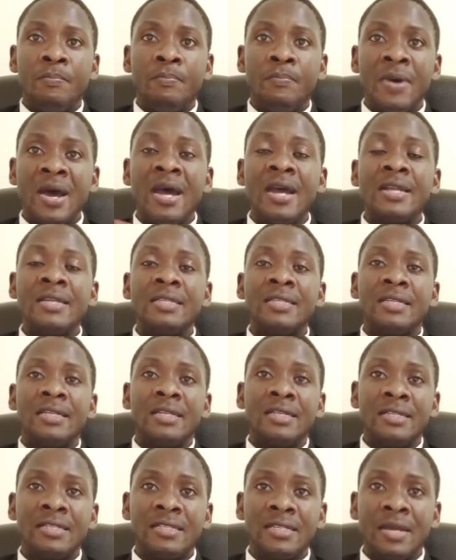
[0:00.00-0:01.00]
banned
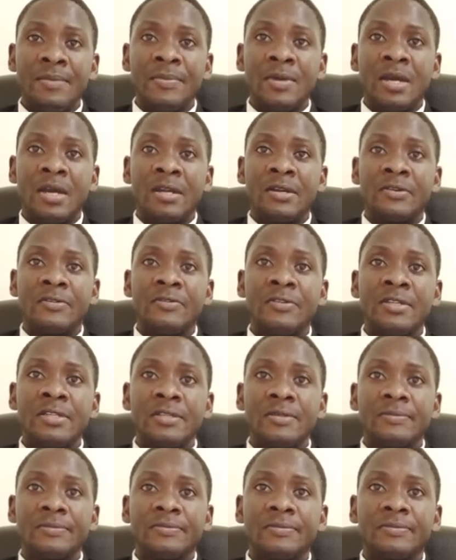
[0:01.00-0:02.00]
in some countries,